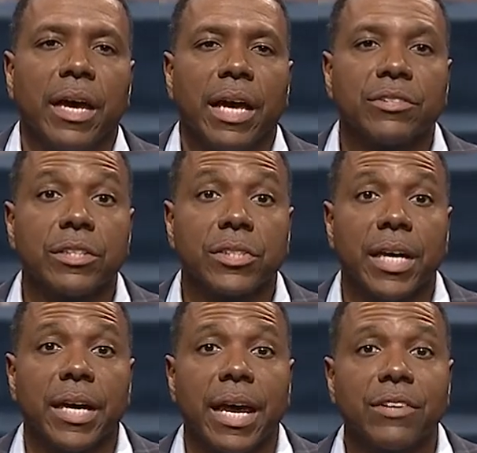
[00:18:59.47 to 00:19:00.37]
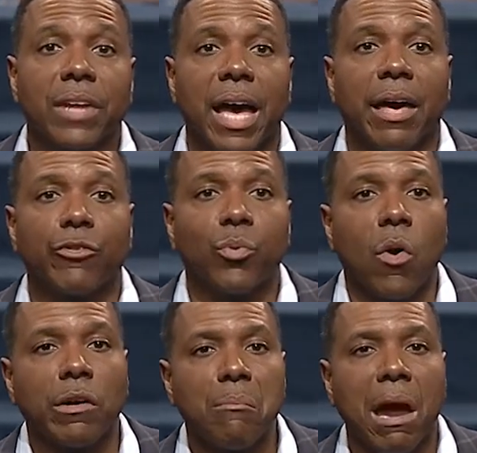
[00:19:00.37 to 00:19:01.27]
as he said, as I have
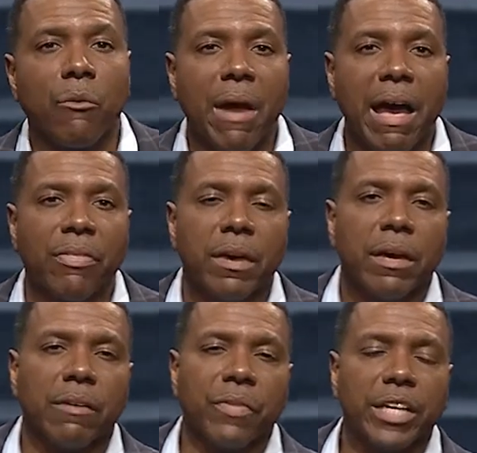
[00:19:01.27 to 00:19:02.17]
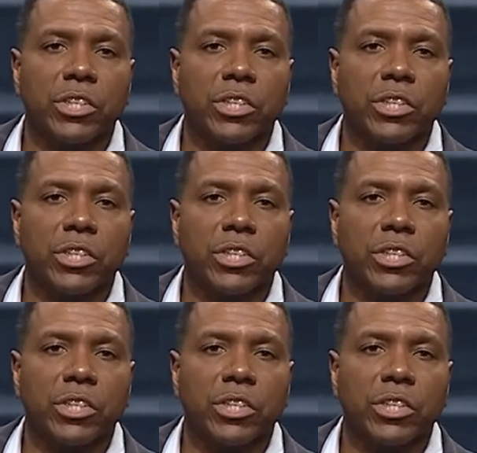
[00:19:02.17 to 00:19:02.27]
sworn in my wrath, if they